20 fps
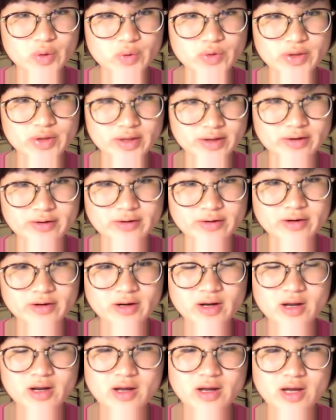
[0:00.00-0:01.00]
there.
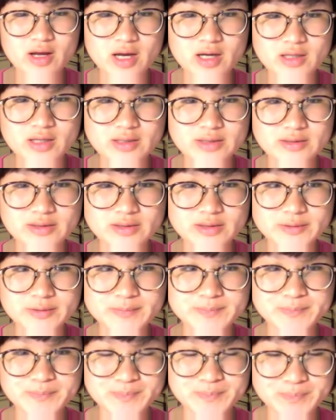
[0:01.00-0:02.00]
And
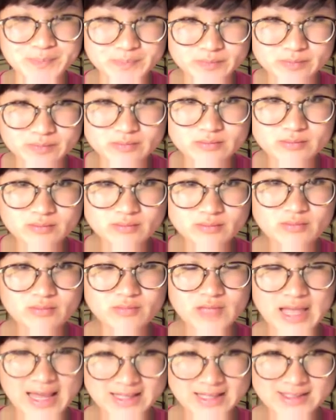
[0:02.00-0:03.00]

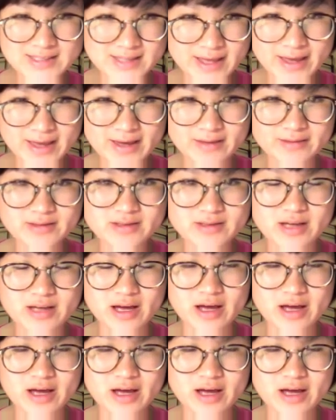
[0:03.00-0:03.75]
at the end,